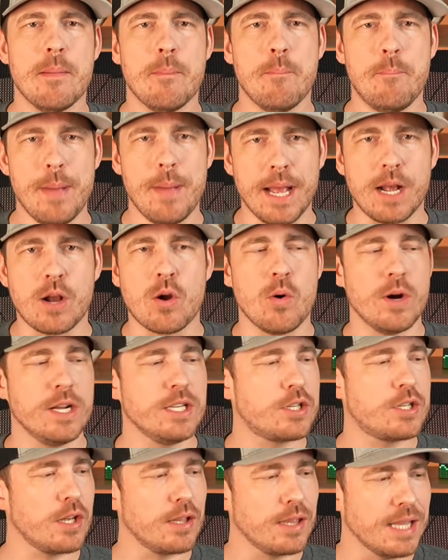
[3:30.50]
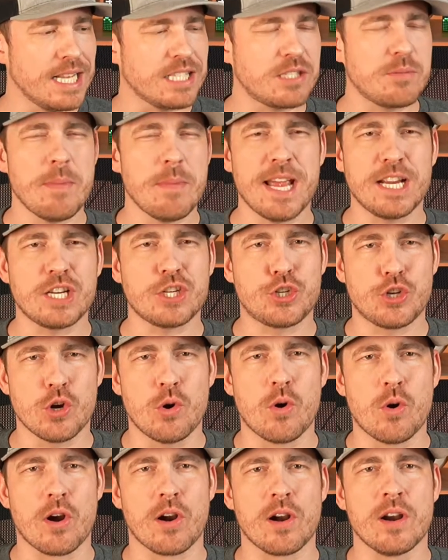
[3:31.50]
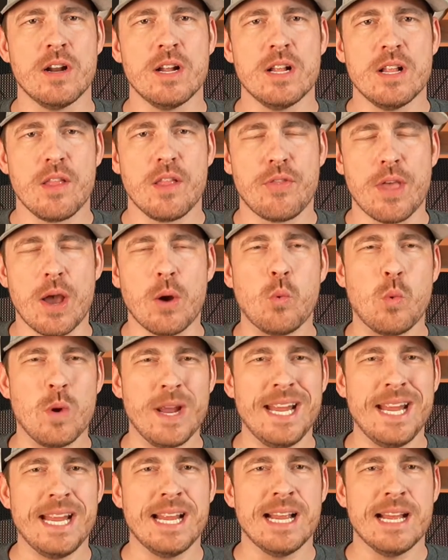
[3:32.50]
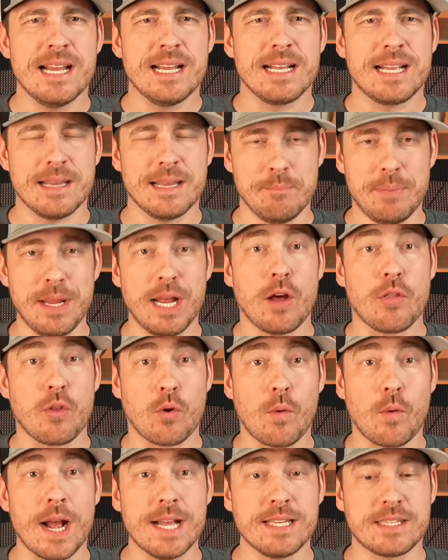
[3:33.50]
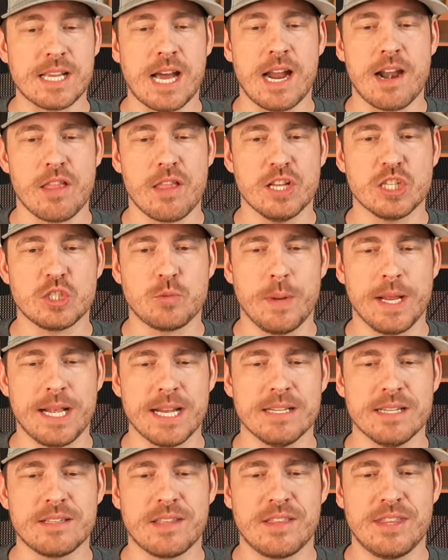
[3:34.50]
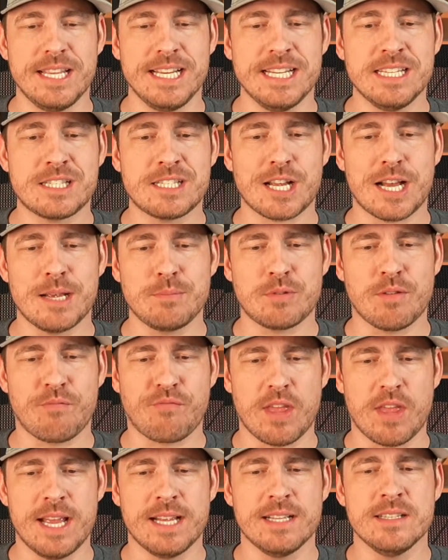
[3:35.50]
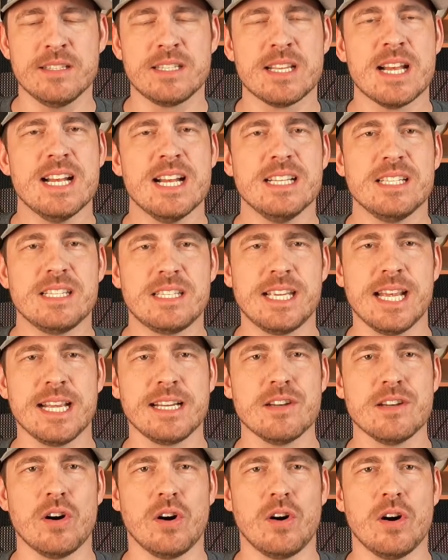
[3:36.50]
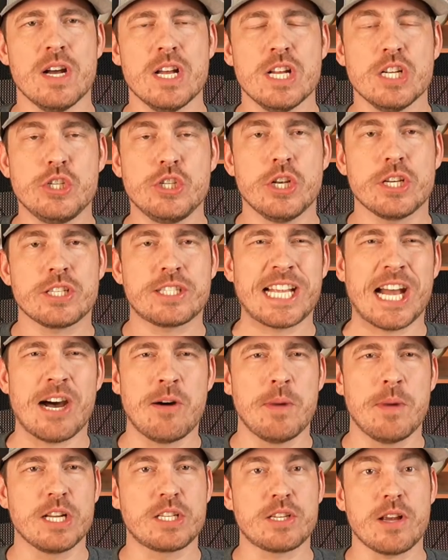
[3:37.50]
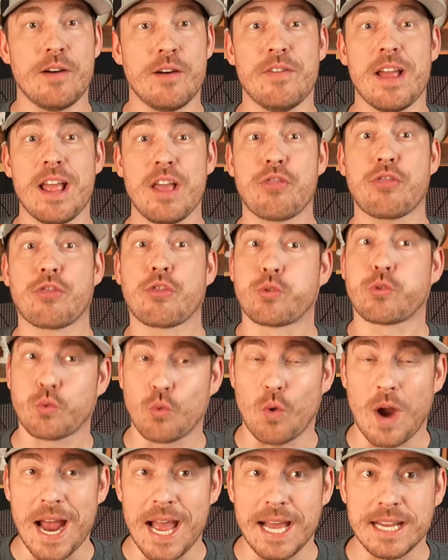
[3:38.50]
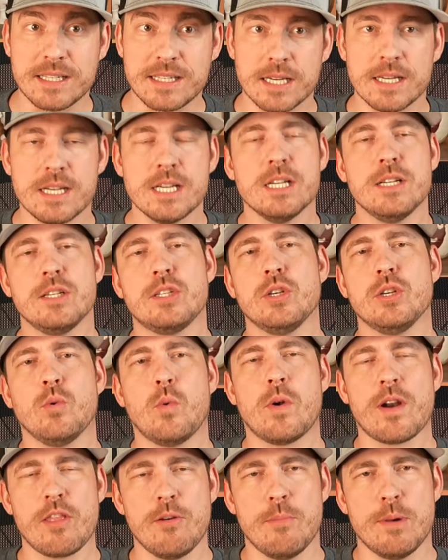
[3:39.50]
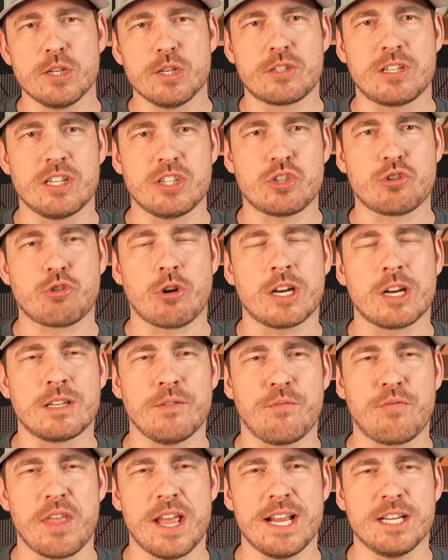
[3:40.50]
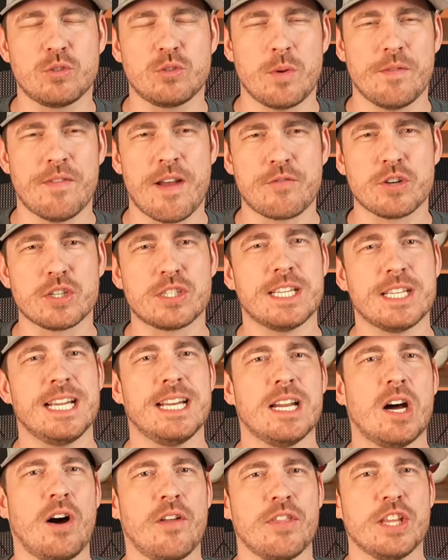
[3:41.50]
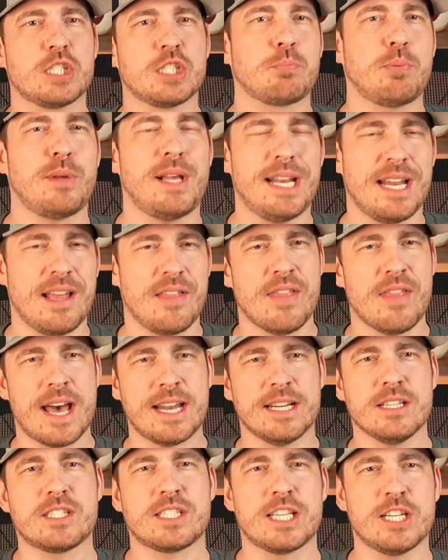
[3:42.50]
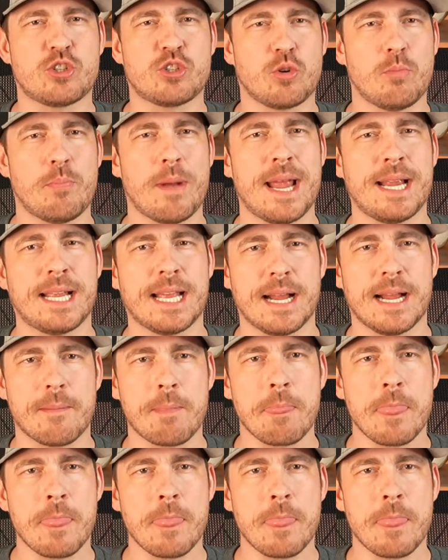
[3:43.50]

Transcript: Bitcoin. So let's make sure that we can be on the right side of this, because these types of things signal just how much of a threat to one of the most destructive things we've ever seen on this planet, and that is central banking.